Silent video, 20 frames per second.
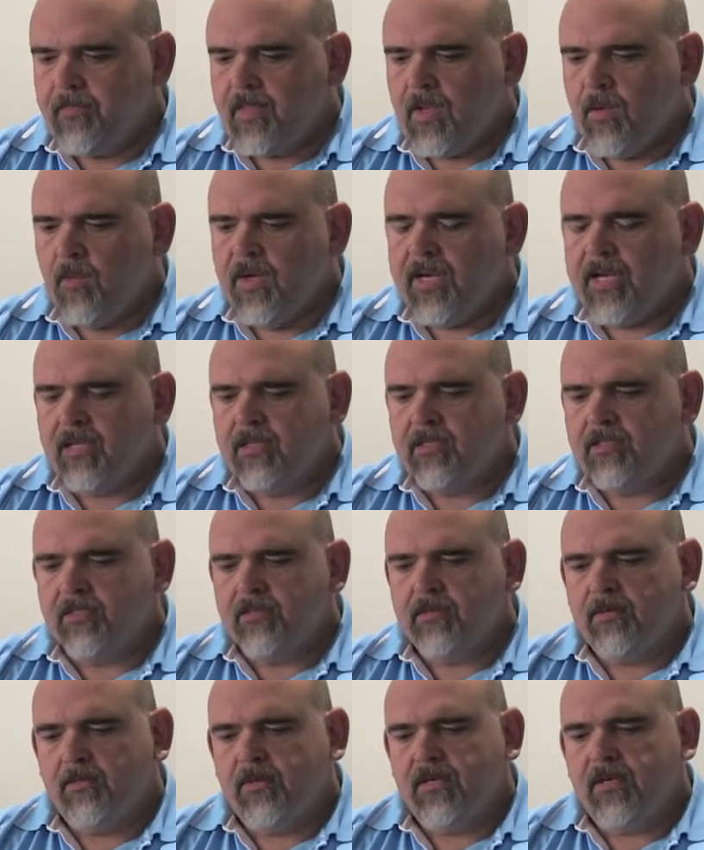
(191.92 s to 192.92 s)
What
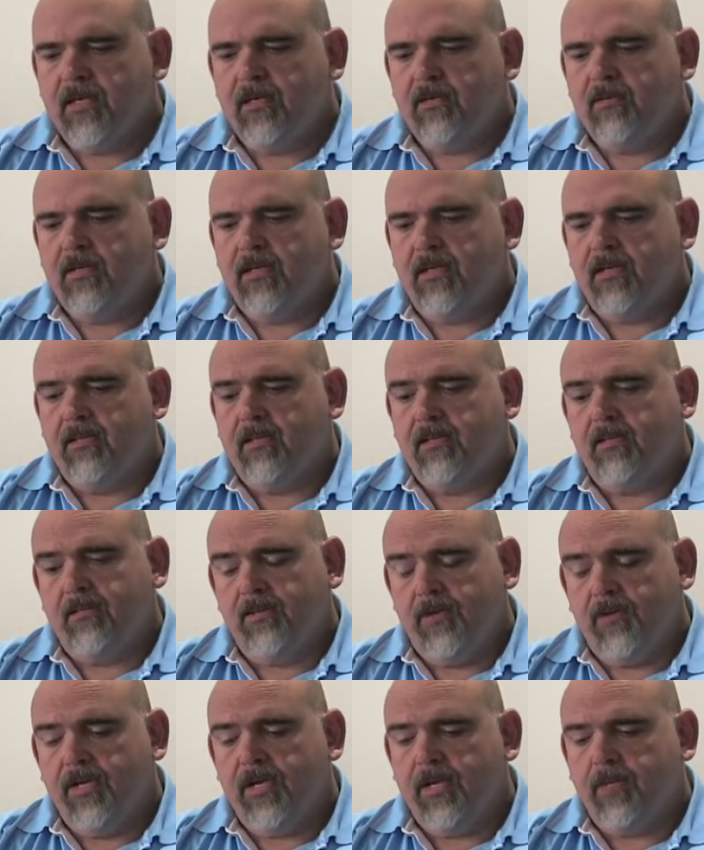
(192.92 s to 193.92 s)

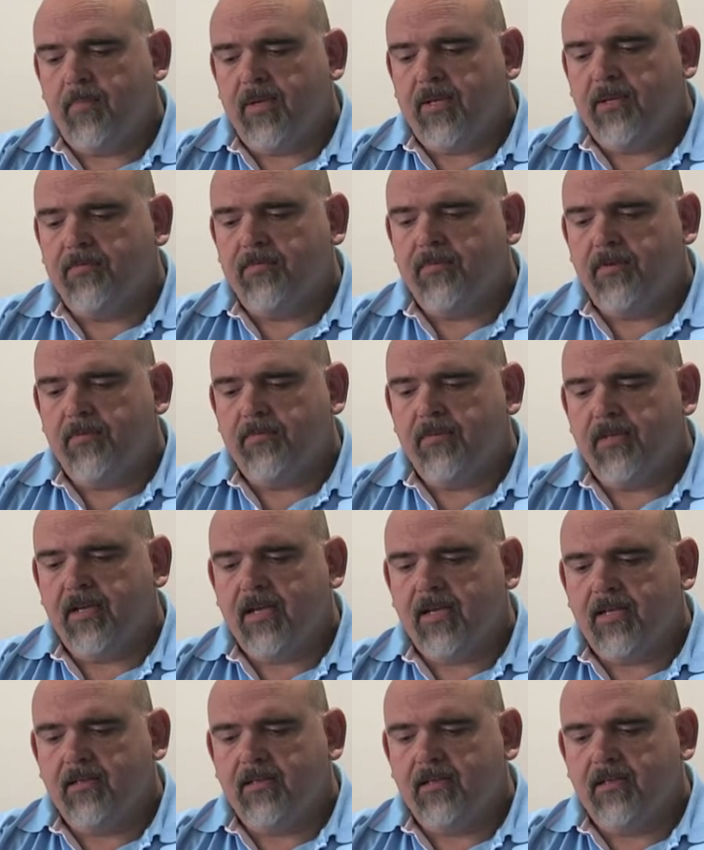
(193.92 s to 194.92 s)
other unique benefit of the
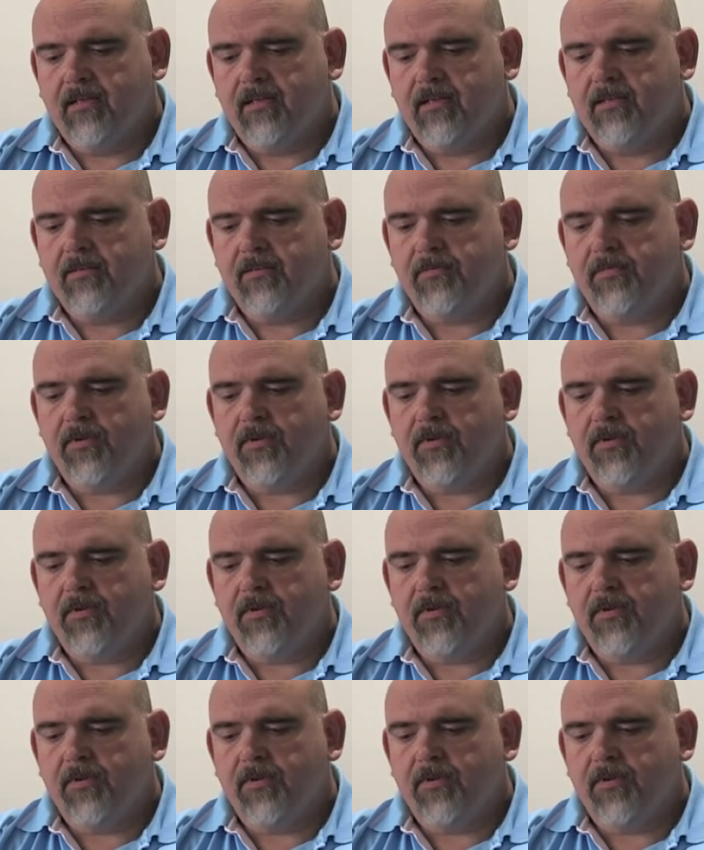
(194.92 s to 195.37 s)
cutter is,